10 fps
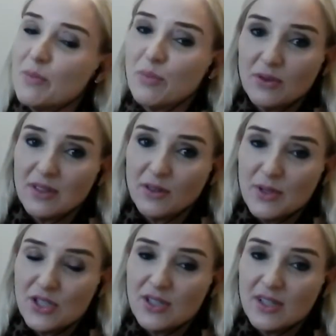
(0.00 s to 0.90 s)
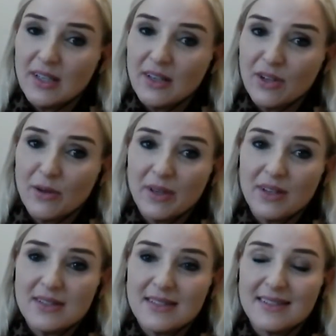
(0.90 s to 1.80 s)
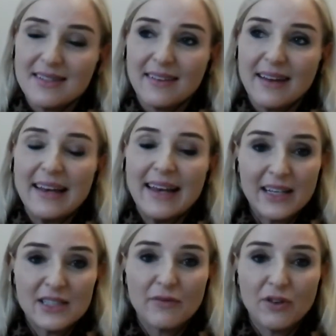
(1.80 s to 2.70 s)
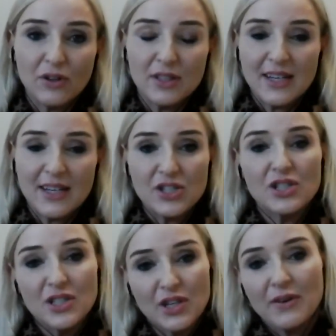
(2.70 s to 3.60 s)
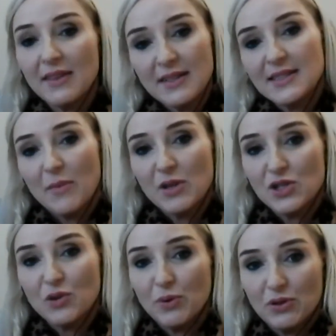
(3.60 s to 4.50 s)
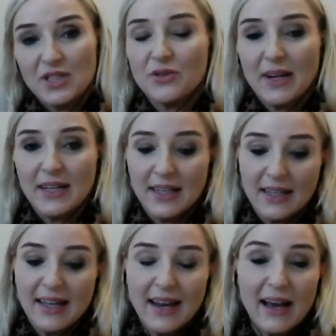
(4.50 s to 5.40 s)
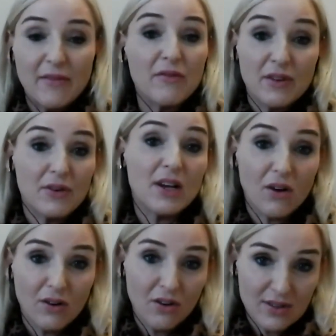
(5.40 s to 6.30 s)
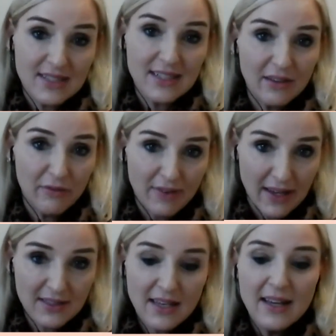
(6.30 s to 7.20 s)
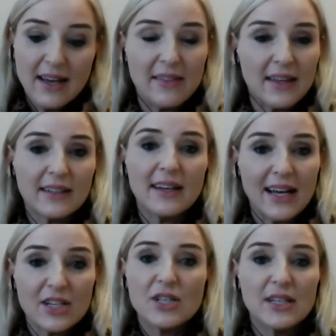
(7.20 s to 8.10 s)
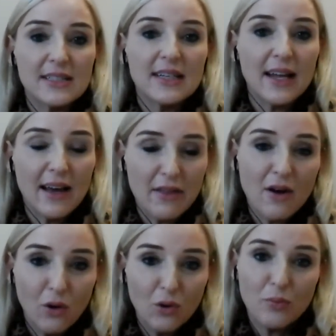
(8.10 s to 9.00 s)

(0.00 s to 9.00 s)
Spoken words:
important question, Ilana, because a negative connotation during the time that you're potty training can have a very long-lasting effect. And that can actually delay the whole